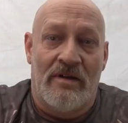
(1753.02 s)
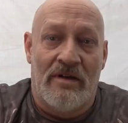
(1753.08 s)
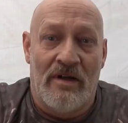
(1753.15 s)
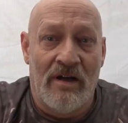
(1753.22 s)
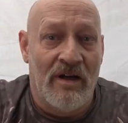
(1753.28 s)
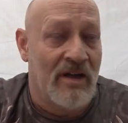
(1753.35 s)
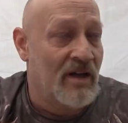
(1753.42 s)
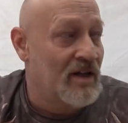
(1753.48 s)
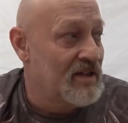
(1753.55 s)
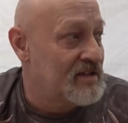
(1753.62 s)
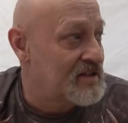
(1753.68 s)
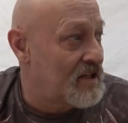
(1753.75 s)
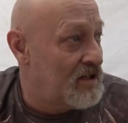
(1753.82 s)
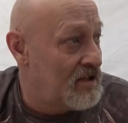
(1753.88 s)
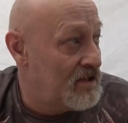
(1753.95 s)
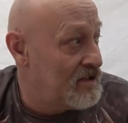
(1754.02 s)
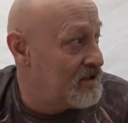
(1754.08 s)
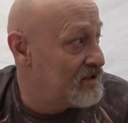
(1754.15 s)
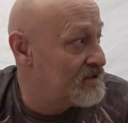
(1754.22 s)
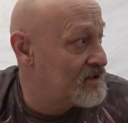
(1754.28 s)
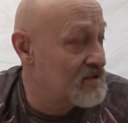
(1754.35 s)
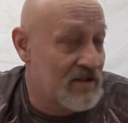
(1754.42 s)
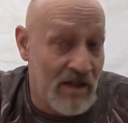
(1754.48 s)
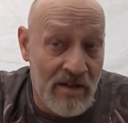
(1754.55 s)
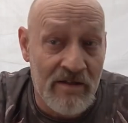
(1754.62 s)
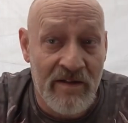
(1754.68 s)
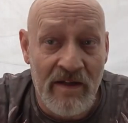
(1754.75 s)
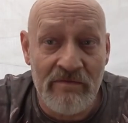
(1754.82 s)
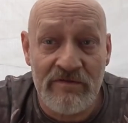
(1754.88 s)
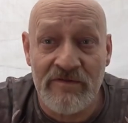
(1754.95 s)
All right, guys. So that
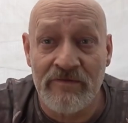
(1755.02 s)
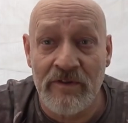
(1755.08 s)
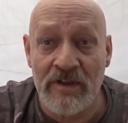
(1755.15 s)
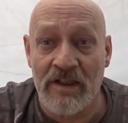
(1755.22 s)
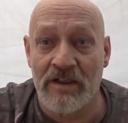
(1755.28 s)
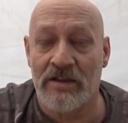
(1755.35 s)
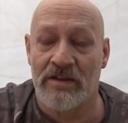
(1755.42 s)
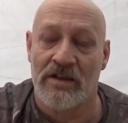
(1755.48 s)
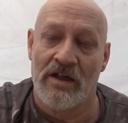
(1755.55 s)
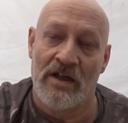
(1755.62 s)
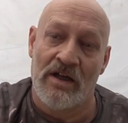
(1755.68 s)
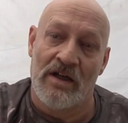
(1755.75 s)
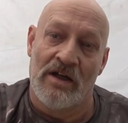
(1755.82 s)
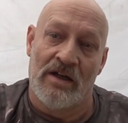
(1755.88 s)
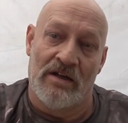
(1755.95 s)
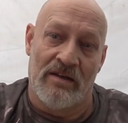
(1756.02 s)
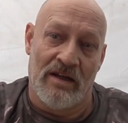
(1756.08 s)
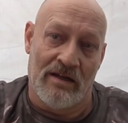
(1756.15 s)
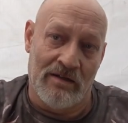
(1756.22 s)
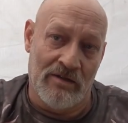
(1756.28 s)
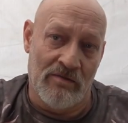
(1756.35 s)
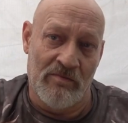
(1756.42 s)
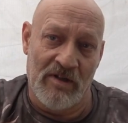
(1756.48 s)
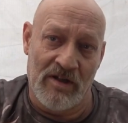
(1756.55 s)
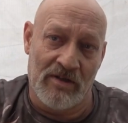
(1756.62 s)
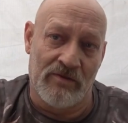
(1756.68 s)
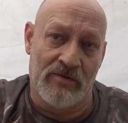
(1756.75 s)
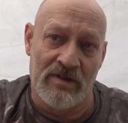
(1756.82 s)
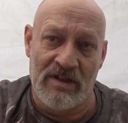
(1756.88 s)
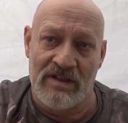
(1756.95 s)
that was really good. That little bit of
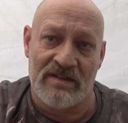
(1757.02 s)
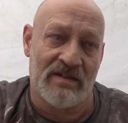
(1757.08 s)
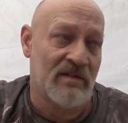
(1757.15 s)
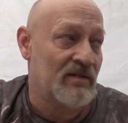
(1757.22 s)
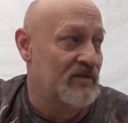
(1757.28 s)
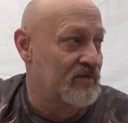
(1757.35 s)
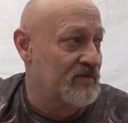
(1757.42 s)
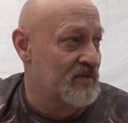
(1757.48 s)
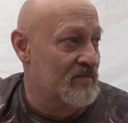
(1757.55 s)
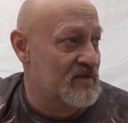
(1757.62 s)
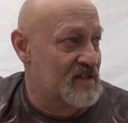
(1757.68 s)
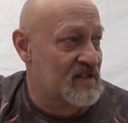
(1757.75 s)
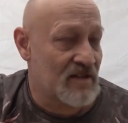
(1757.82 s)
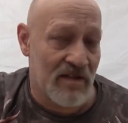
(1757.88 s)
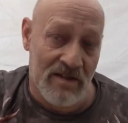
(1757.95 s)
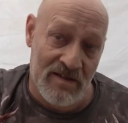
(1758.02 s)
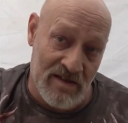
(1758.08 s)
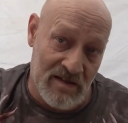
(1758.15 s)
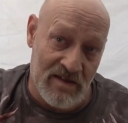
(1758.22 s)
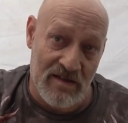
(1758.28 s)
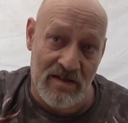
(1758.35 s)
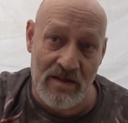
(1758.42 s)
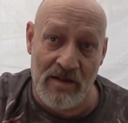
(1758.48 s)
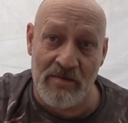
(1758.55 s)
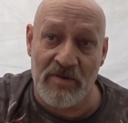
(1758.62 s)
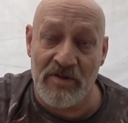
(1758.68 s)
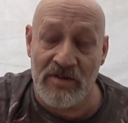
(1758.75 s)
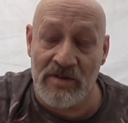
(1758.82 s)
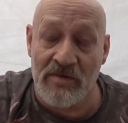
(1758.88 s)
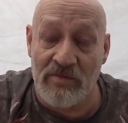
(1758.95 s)
grease from the sausage that I
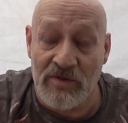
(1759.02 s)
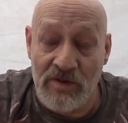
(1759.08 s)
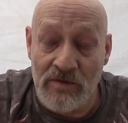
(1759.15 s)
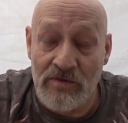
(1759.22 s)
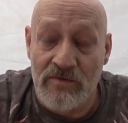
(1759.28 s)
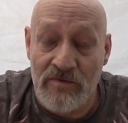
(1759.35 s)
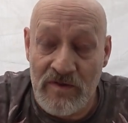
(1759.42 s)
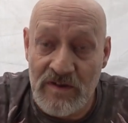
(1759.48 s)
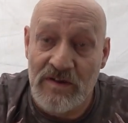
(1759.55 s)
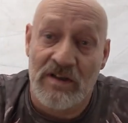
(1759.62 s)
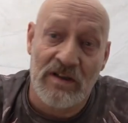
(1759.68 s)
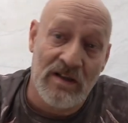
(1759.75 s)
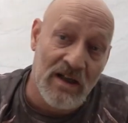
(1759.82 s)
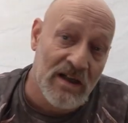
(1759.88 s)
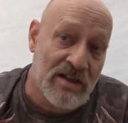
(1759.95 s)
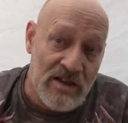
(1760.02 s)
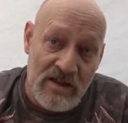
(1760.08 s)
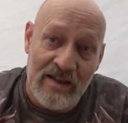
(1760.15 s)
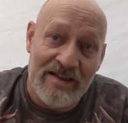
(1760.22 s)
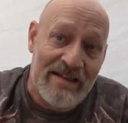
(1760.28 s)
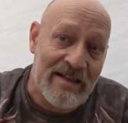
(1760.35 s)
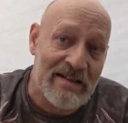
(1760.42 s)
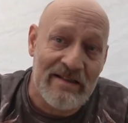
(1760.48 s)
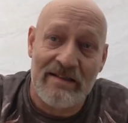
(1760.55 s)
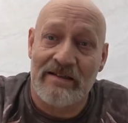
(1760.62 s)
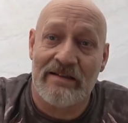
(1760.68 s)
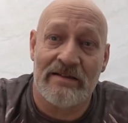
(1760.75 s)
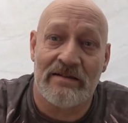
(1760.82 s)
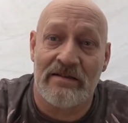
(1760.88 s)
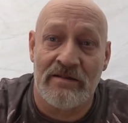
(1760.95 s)
put in them noodles, you could actually taste
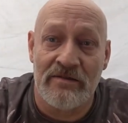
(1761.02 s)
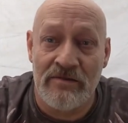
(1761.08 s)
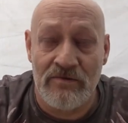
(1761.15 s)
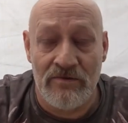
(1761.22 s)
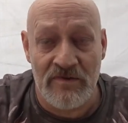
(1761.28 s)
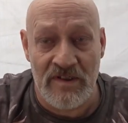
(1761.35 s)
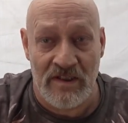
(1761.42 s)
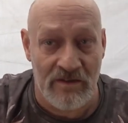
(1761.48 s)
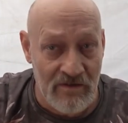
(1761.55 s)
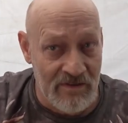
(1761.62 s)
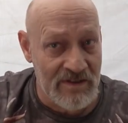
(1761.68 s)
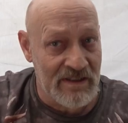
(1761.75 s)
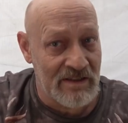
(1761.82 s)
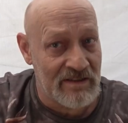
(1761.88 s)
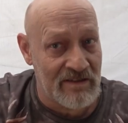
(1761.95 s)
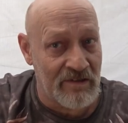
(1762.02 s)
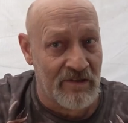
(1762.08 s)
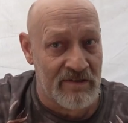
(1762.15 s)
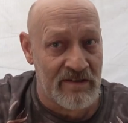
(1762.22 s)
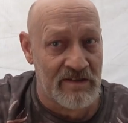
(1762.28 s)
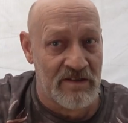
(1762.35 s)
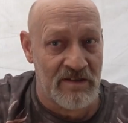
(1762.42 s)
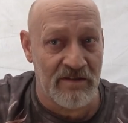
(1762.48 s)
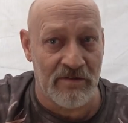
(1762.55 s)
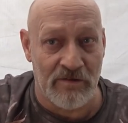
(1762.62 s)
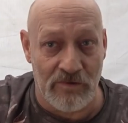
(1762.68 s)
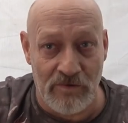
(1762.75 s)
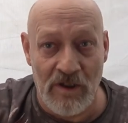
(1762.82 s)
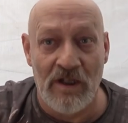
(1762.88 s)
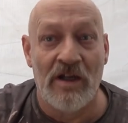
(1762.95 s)
it in the noodles. I know I was eating sausage too,